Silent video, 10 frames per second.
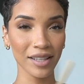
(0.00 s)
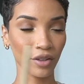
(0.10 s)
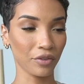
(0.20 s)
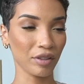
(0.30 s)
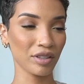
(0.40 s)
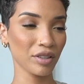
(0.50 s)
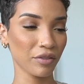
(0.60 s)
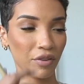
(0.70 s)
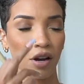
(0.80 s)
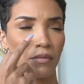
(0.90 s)
in the freezer
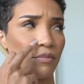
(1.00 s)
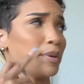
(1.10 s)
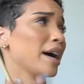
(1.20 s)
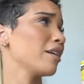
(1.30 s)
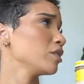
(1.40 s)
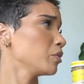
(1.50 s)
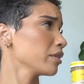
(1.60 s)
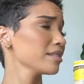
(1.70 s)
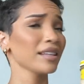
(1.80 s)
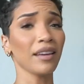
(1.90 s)
for about, I
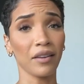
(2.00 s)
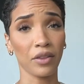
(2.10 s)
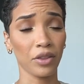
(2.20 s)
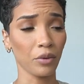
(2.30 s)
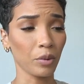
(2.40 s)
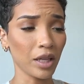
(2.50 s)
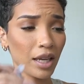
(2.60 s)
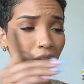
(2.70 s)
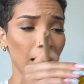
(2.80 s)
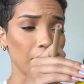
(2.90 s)
wanna say like
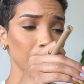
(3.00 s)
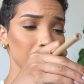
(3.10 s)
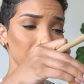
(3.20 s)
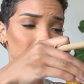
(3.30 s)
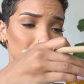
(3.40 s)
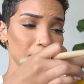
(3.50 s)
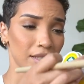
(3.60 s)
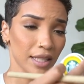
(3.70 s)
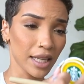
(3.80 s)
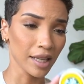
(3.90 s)
3
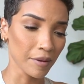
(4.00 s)
hours.